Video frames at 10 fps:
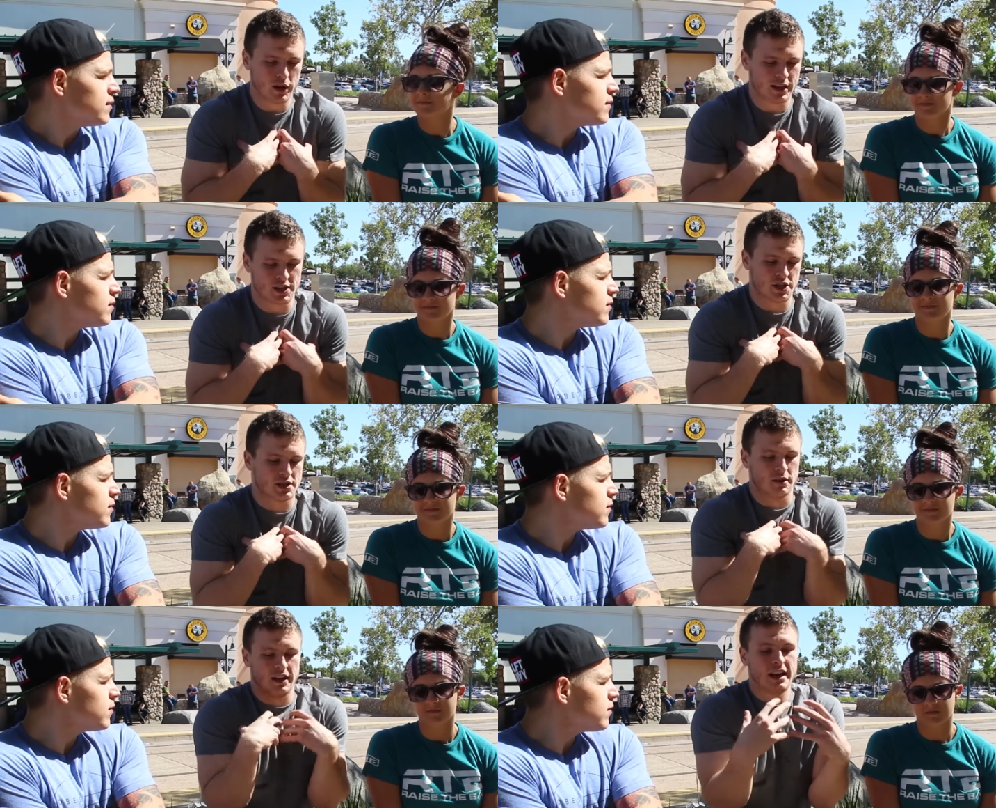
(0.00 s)
Speaker 1: willing to
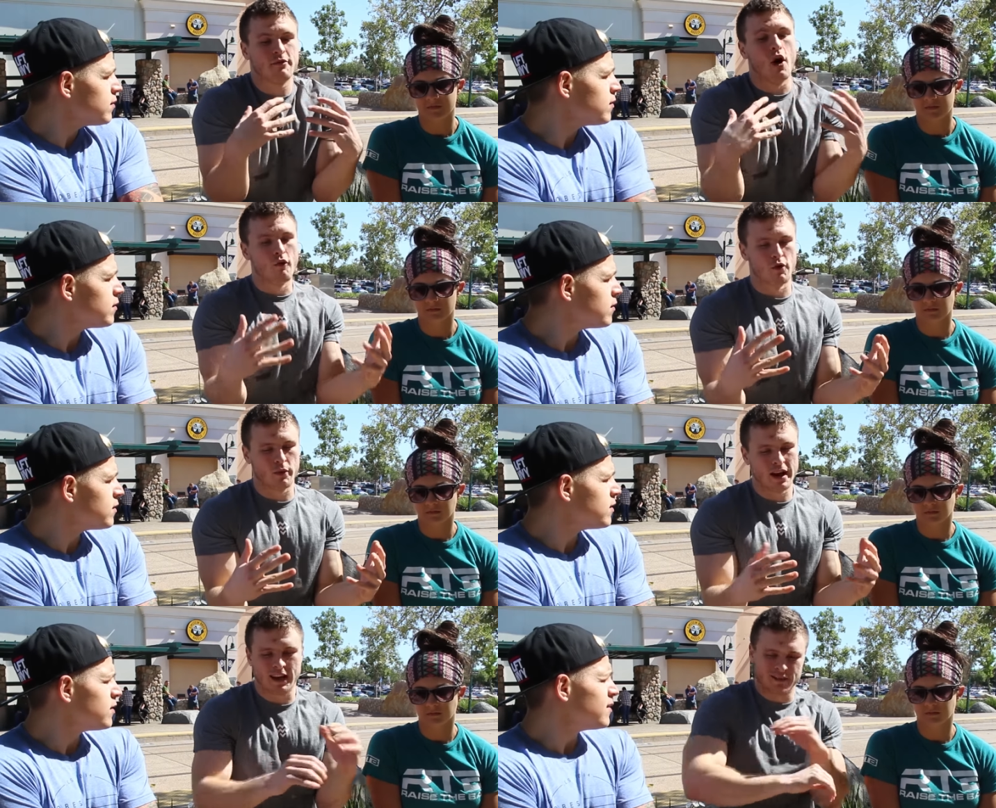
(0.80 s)
just live
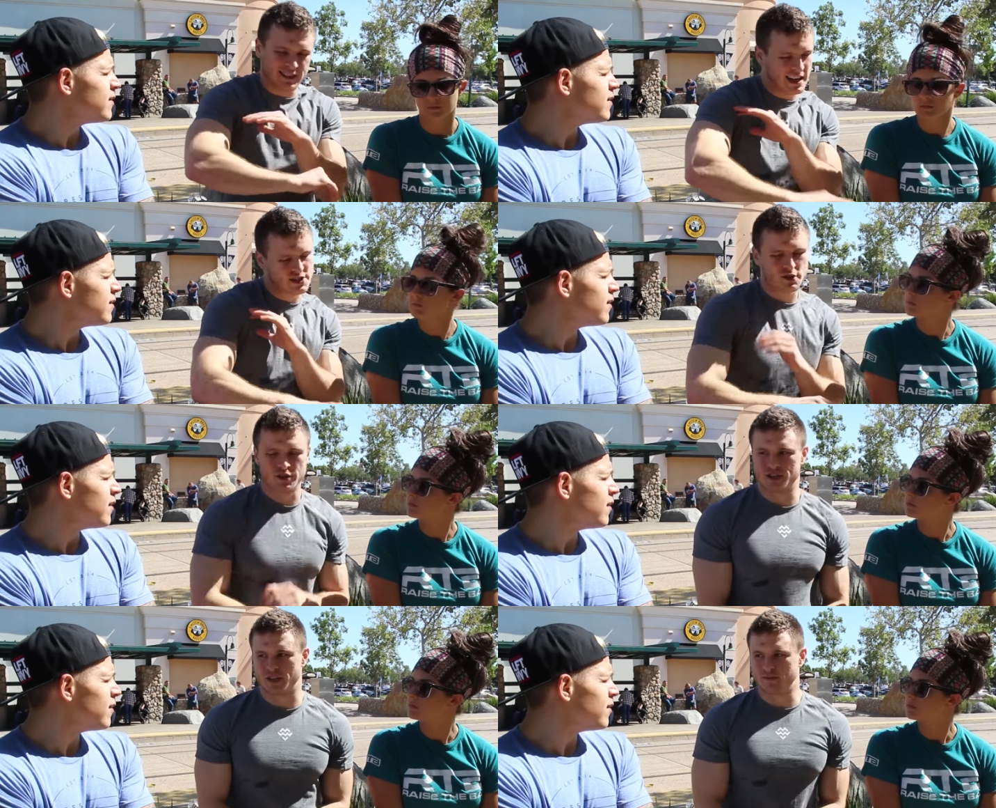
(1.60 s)
overweight and screw
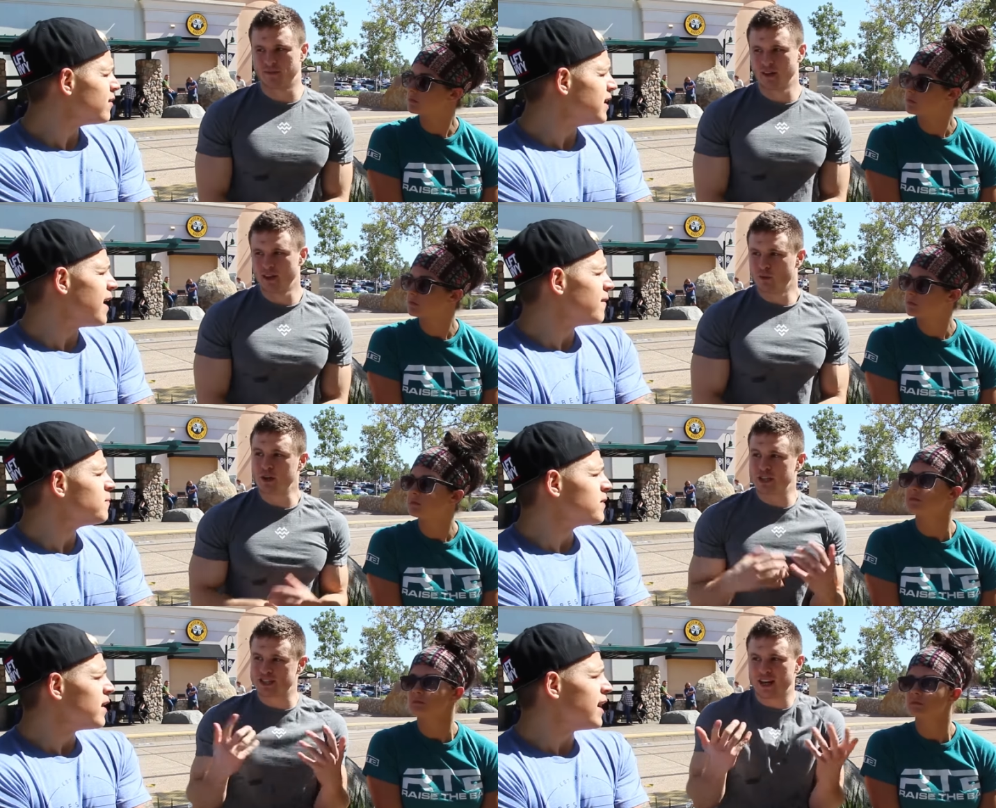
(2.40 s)
the gym.
Speaker 2: Yeah,
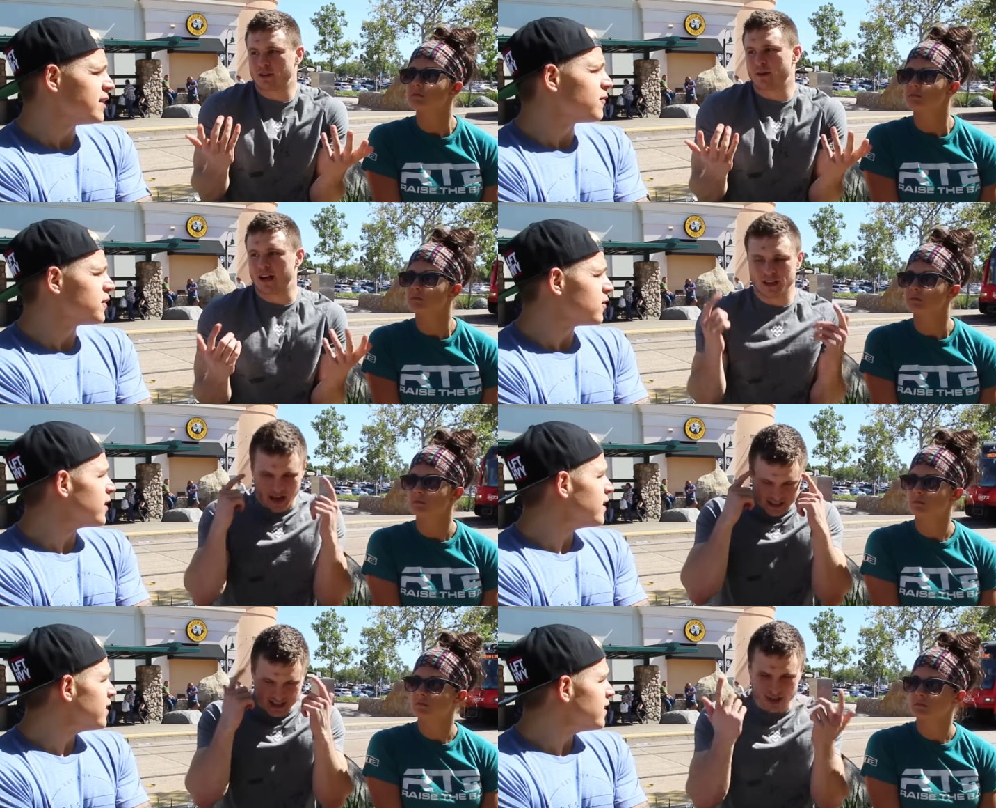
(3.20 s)
which is not the right
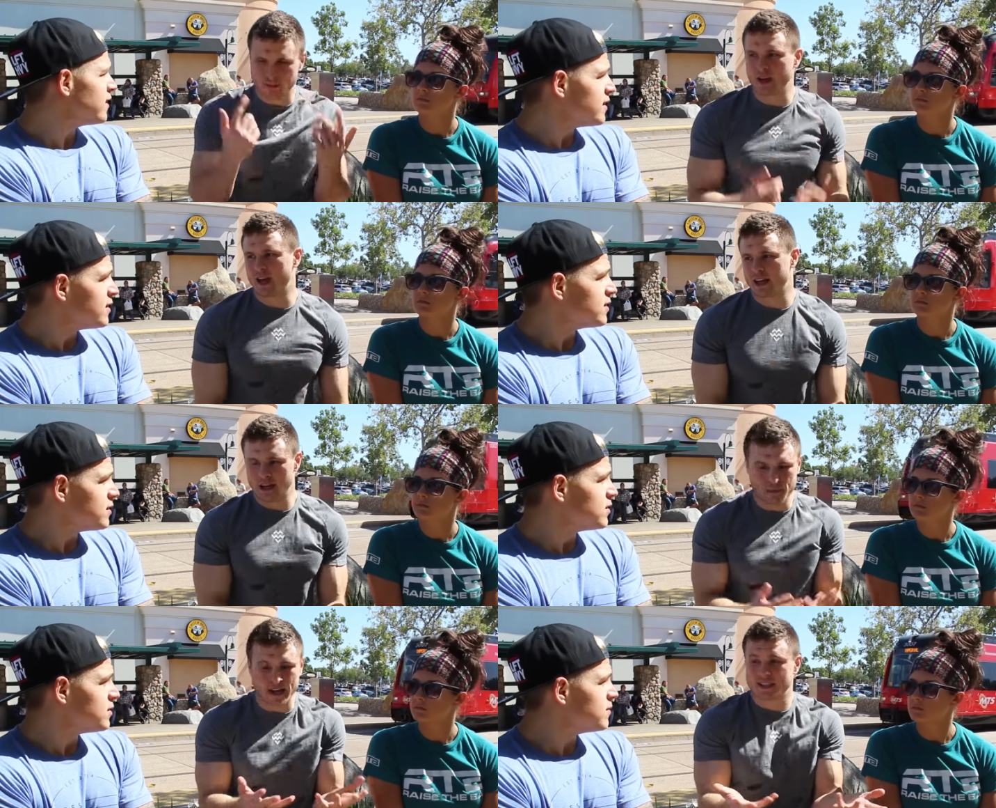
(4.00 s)
idea, but, like,
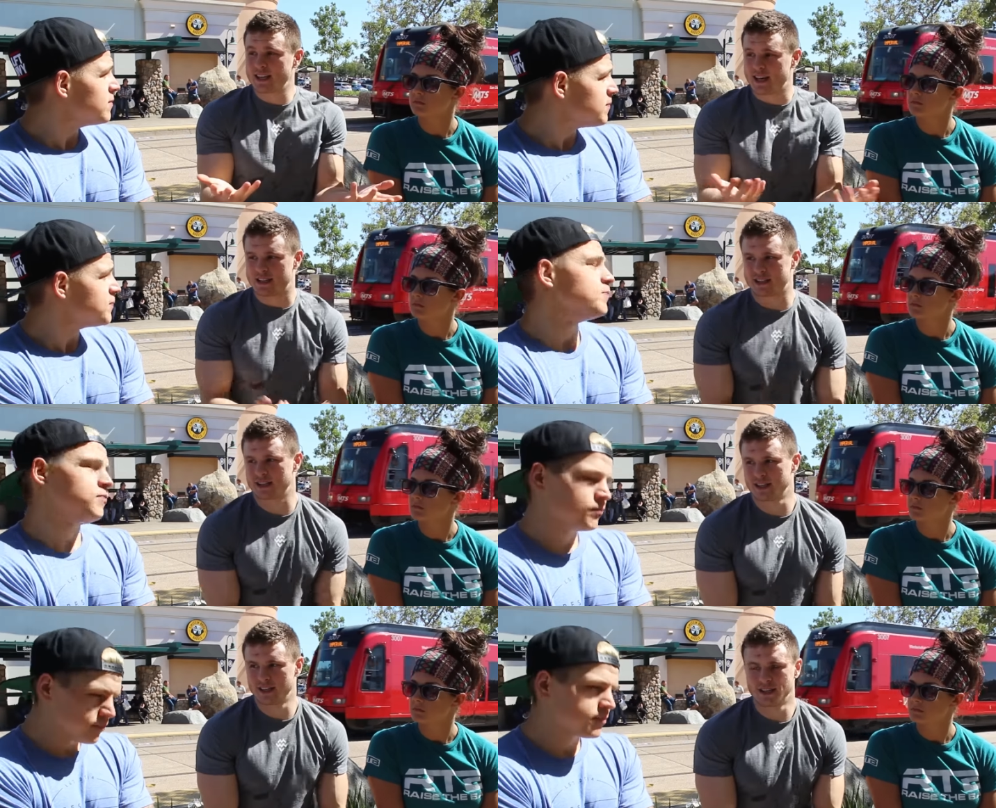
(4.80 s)
it makes sense.
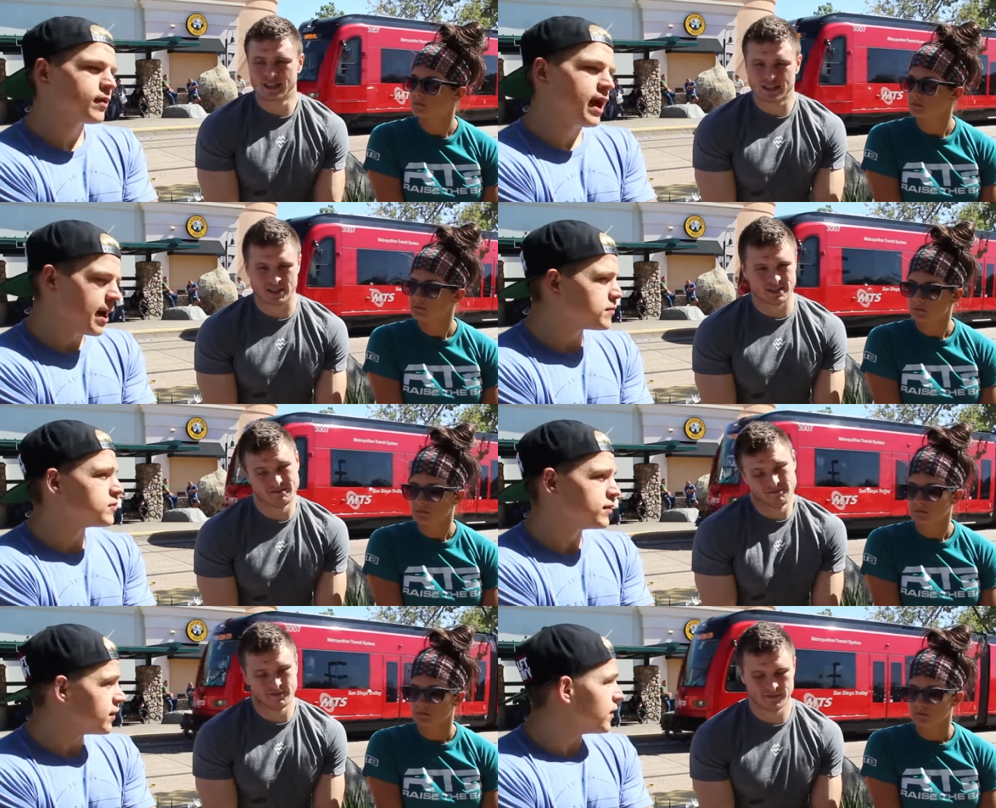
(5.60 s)
I
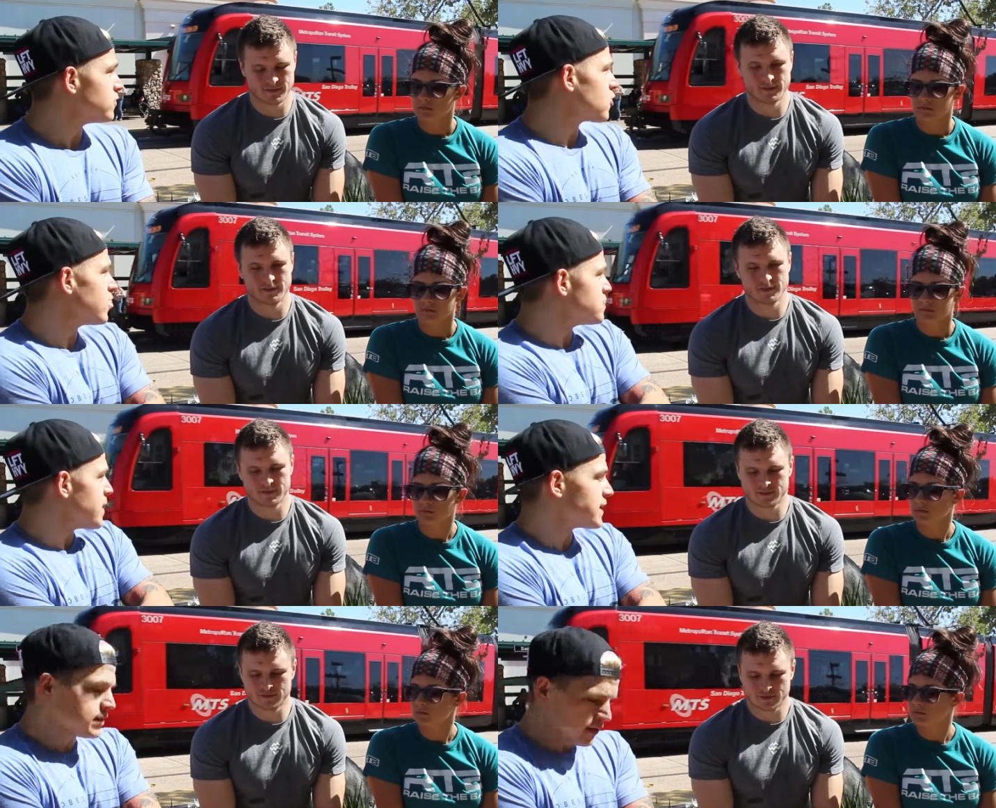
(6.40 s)
absolutely agree. Charlie's
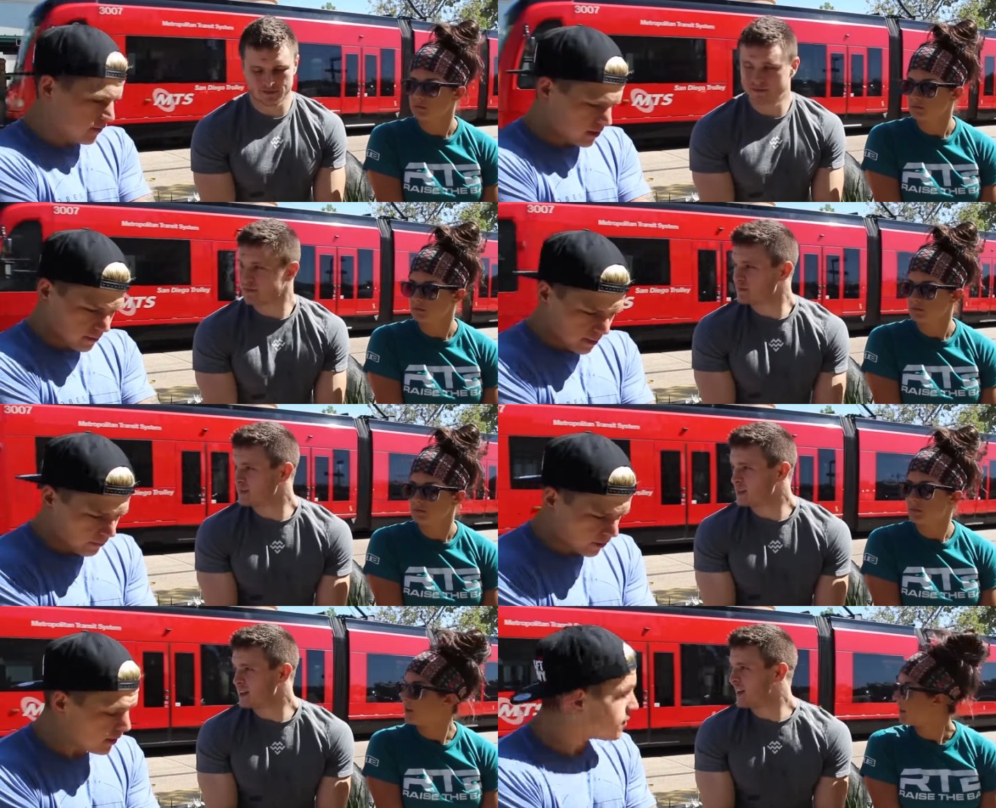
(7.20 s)
back to give us some
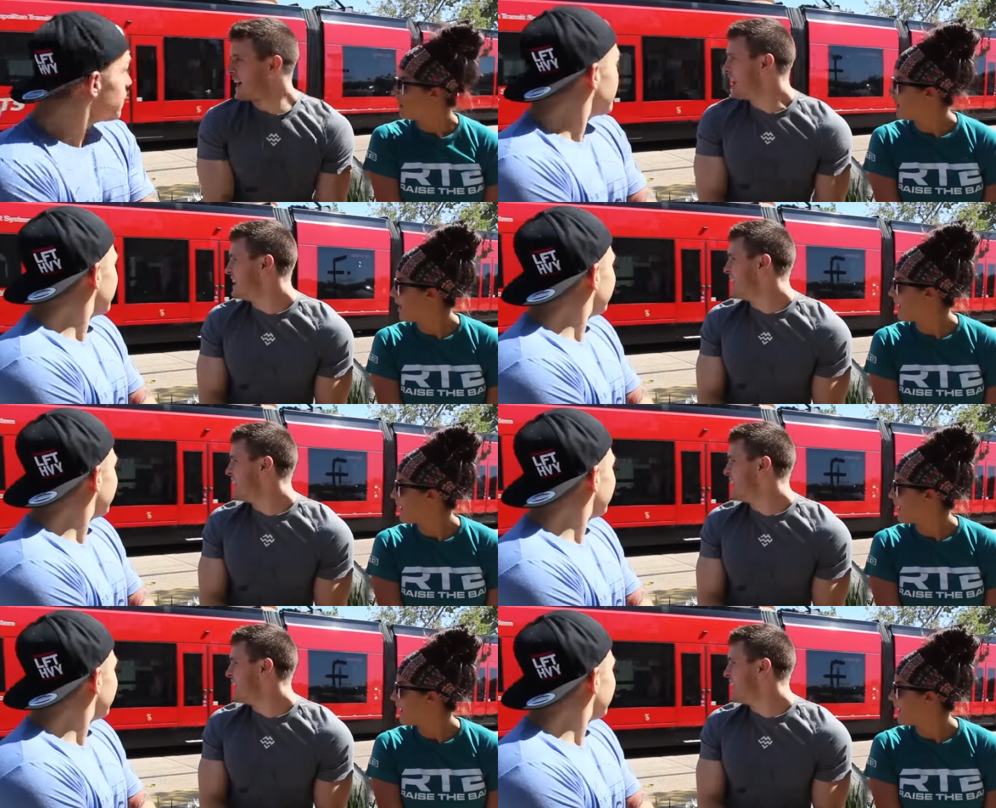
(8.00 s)
input. I